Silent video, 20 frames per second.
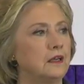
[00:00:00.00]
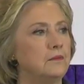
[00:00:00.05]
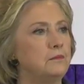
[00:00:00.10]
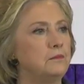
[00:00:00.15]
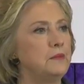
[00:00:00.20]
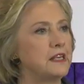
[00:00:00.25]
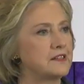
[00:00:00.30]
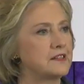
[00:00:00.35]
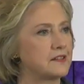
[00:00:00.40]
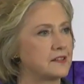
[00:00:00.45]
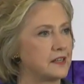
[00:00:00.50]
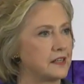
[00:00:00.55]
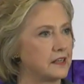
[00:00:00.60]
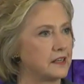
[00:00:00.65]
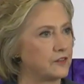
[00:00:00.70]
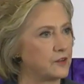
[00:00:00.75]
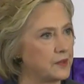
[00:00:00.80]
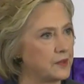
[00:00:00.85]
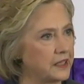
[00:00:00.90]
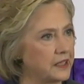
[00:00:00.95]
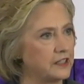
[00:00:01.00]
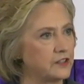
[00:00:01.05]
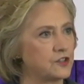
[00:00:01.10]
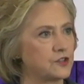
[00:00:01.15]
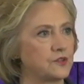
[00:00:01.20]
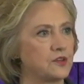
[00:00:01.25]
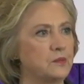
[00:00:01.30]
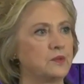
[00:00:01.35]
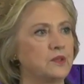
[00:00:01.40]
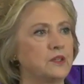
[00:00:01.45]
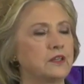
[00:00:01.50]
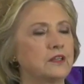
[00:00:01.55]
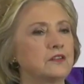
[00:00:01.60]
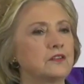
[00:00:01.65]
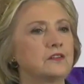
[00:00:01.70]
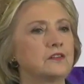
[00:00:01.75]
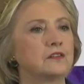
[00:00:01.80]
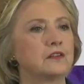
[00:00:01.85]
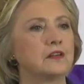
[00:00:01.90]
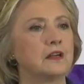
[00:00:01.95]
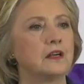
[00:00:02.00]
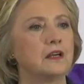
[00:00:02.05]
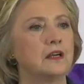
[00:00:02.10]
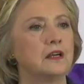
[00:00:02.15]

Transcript: missing from the history books,